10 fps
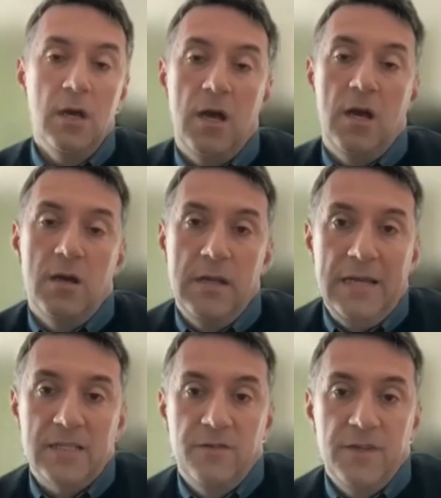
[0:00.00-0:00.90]
It
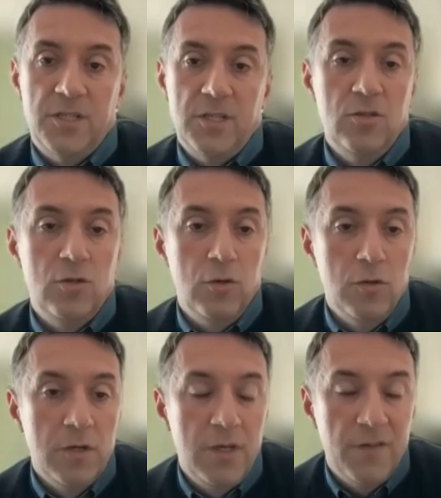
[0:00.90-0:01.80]
has a vision
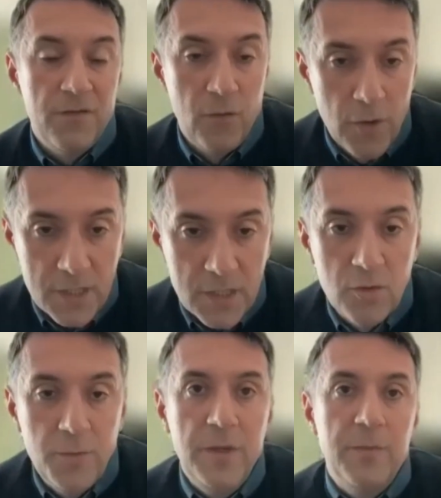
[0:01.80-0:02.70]
to give voice
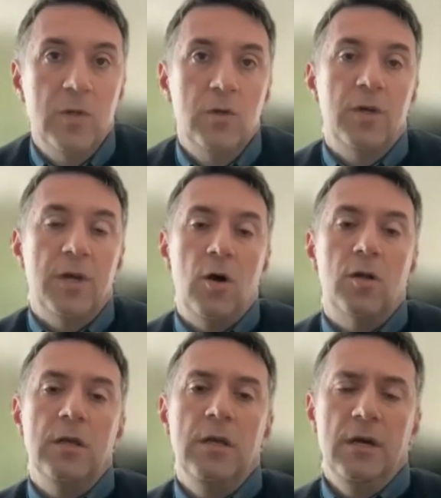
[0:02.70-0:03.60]
to people who
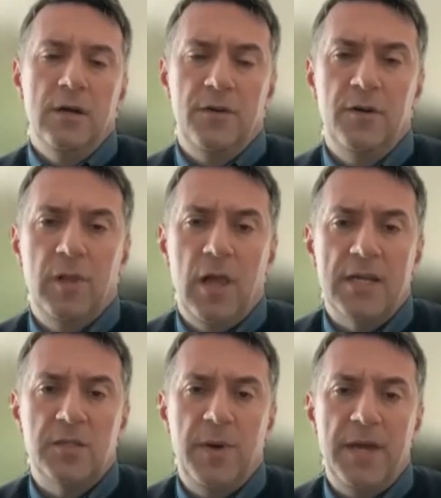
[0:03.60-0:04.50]
cannot
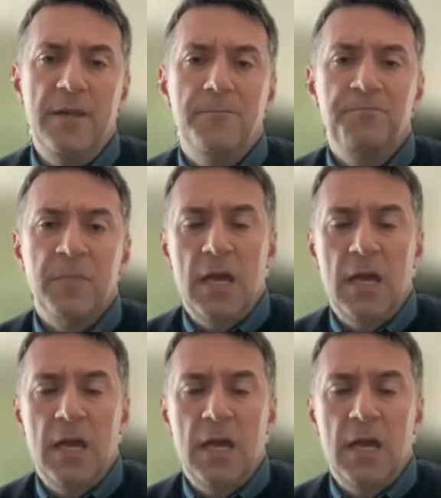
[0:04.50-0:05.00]
verbalize pain,